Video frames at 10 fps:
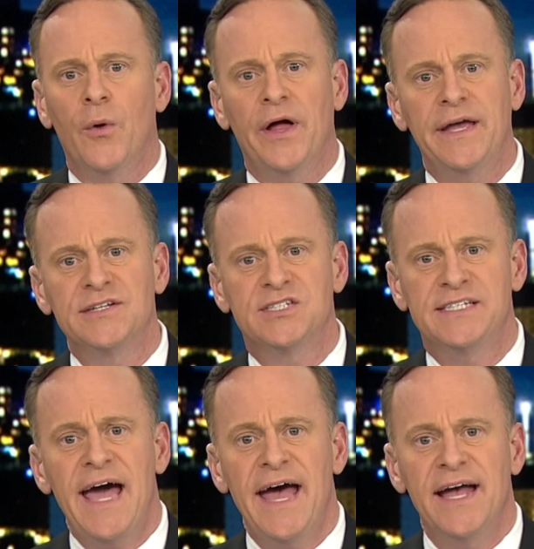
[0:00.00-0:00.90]
Well, he
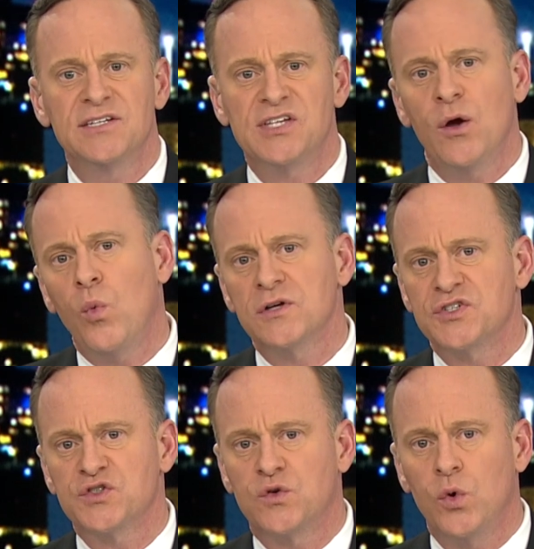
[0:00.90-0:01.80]
says it
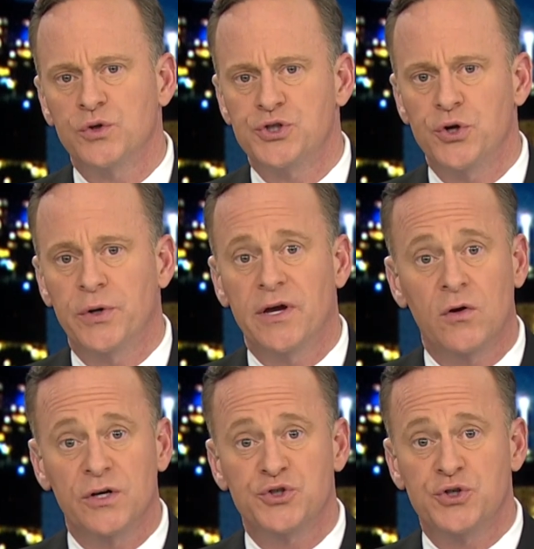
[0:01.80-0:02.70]
was a school
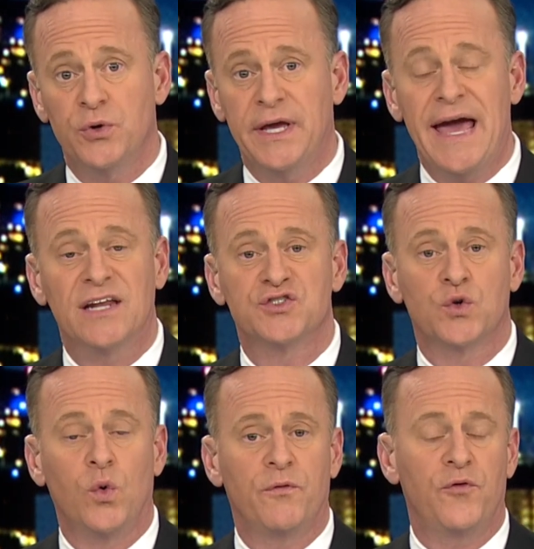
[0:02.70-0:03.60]
shooting or a shooting at
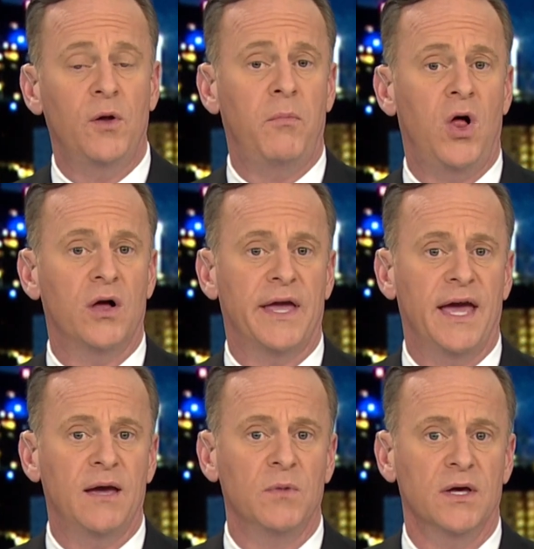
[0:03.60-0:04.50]
a school football
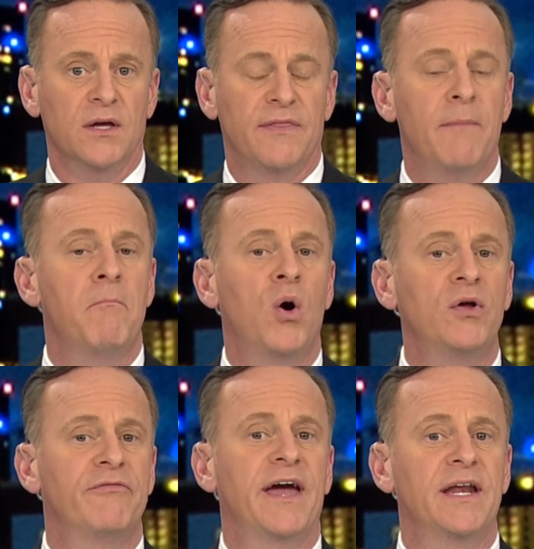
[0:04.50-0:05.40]
game that
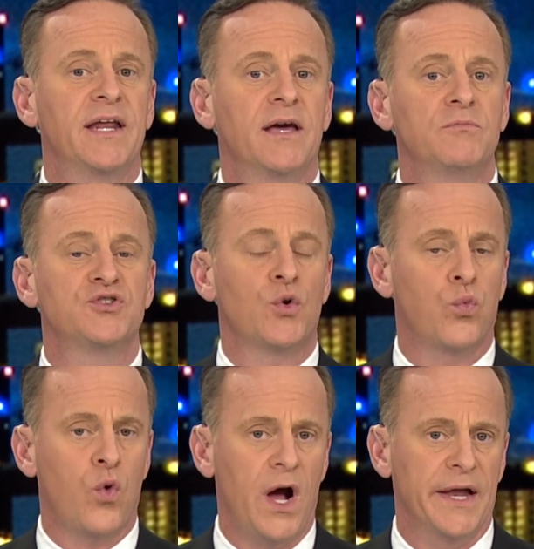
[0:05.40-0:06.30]
motivated him
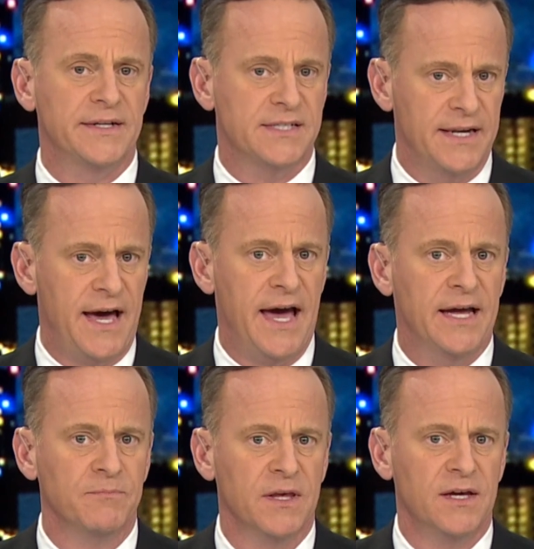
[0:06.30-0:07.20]
to run. And
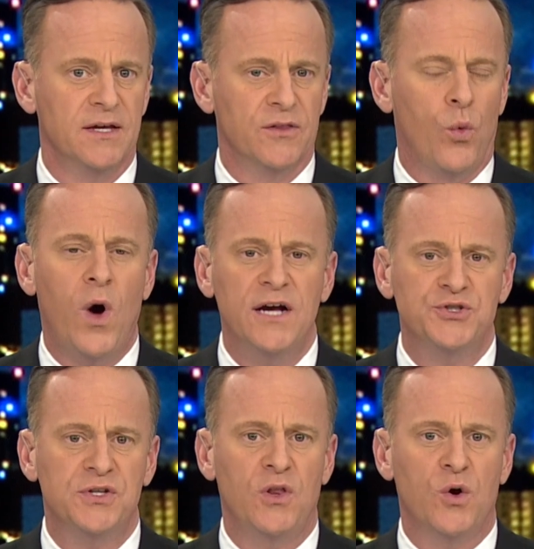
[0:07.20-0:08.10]
tonight, the
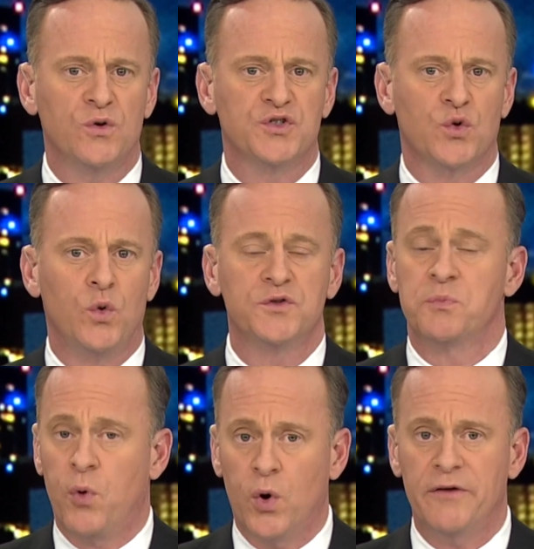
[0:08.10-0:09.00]
Washington Local
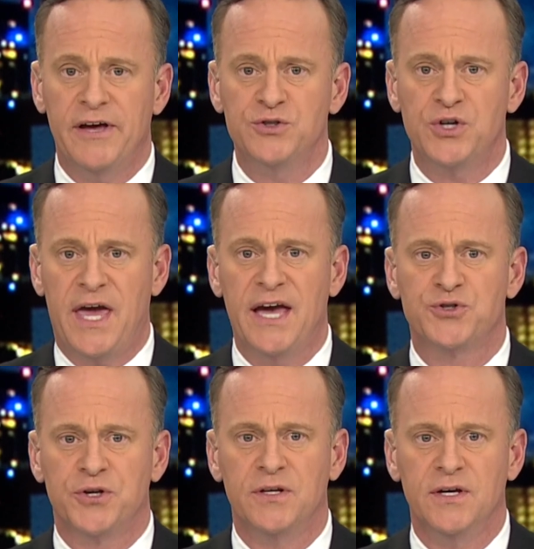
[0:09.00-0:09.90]
Schools Board of
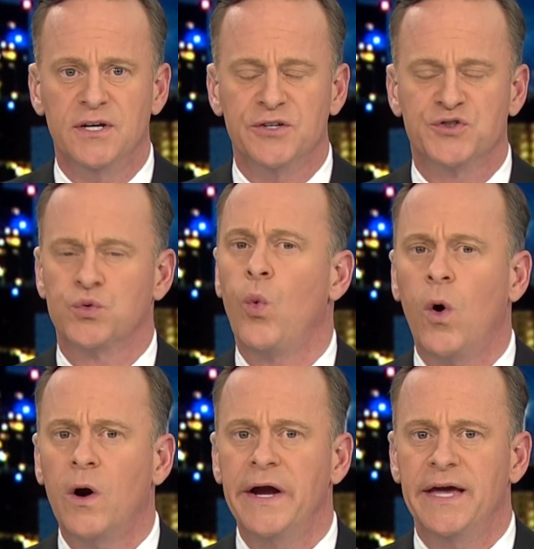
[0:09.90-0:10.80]
Education
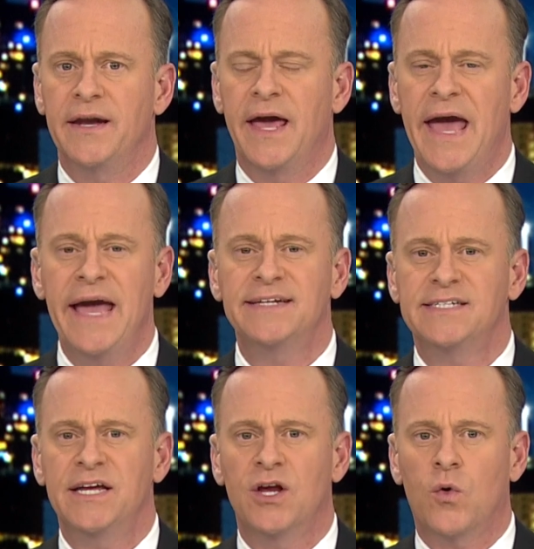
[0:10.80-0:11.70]
swore in
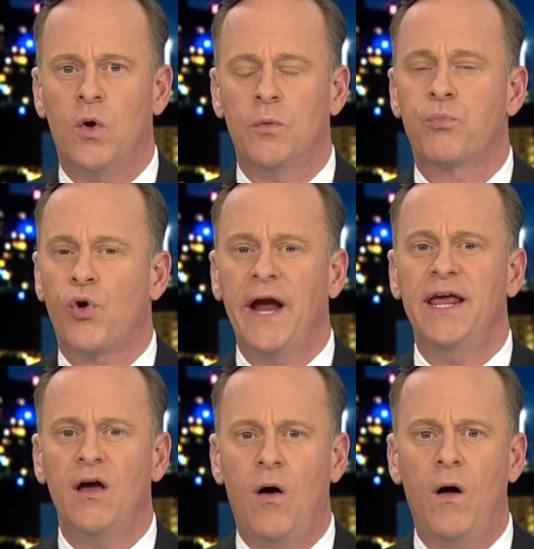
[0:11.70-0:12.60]
18 year old
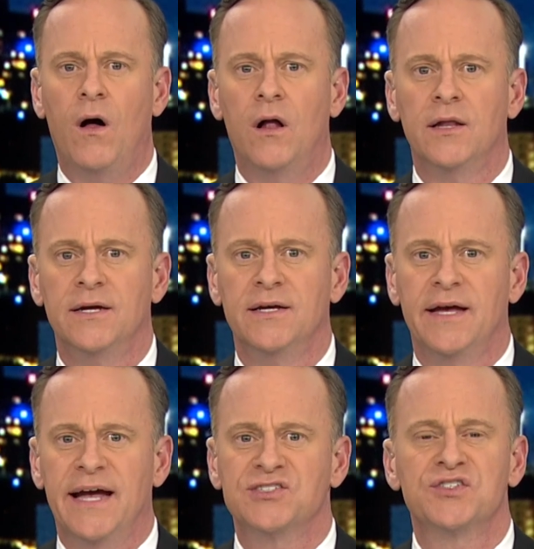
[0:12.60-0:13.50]
Brady Hall
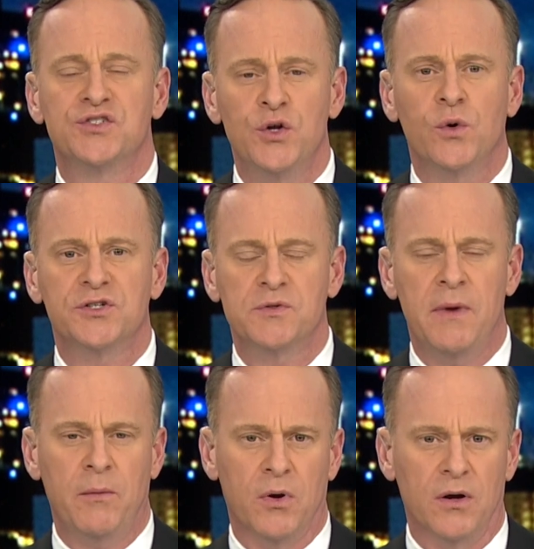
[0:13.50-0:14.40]
as its
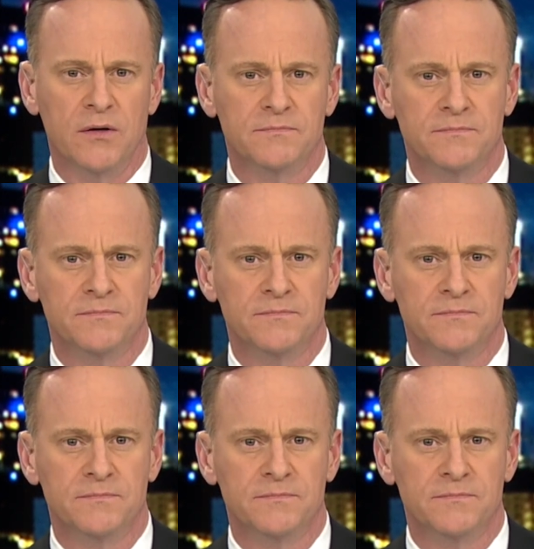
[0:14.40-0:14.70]
newest member.